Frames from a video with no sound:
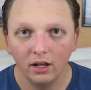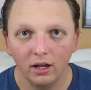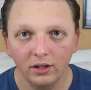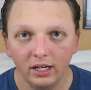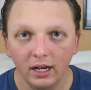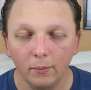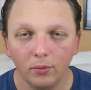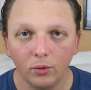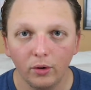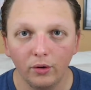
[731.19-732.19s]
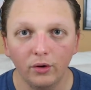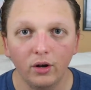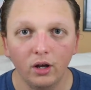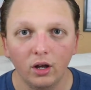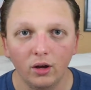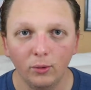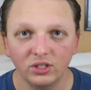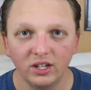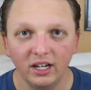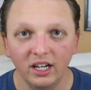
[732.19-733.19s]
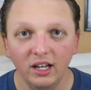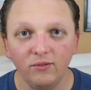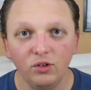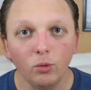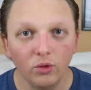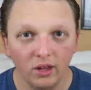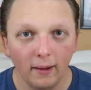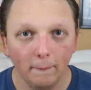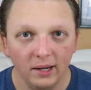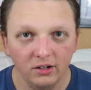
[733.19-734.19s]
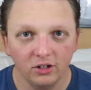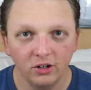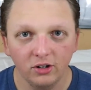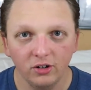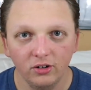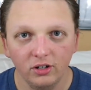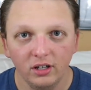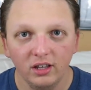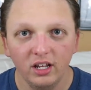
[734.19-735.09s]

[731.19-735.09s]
The Emperor was like, "If you will not be turned,